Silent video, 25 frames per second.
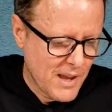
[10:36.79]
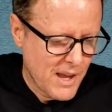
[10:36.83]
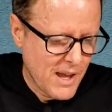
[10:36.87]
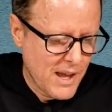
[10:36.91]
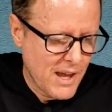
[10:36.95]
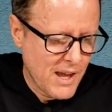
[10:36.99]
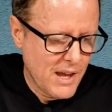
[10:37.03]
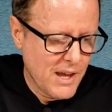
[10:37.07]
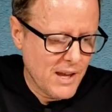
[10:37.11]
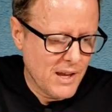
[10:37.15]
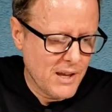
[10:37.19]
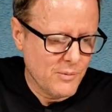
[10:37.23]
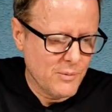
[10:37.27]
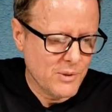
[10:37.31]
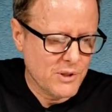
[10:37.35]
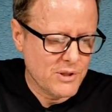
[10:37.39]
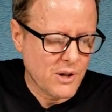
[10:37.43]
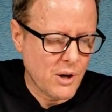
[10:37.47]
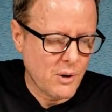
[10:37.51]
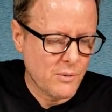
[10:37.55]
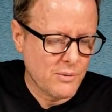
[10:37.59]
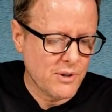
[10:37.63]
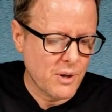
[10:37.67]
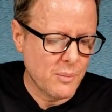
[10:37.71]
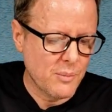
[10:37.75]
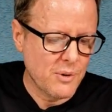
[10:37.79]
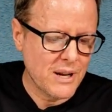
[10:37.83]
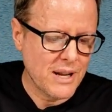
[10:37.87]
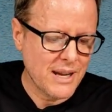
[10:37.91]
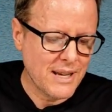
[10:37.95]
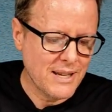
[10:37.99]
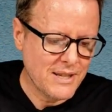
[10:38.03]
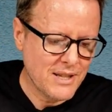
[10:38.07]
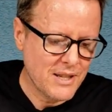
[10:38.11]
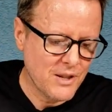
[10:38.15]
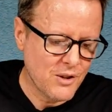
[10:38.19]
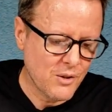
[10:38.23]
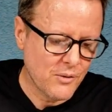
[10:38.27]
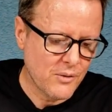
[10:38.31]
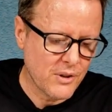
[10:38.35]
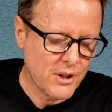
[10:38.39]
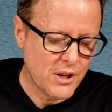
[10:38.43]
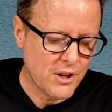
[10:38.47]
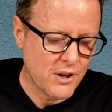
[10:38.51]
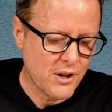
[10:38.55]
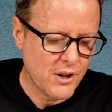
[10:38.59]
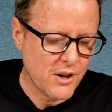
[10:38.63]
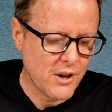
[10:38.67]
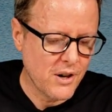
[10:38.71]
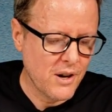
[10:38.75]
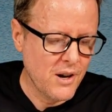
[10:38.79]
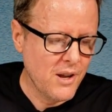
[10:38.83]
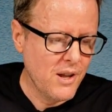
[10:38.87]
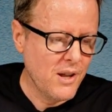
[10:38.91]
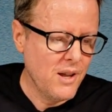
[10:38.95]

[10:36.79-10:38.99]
And we start with number 19 over here.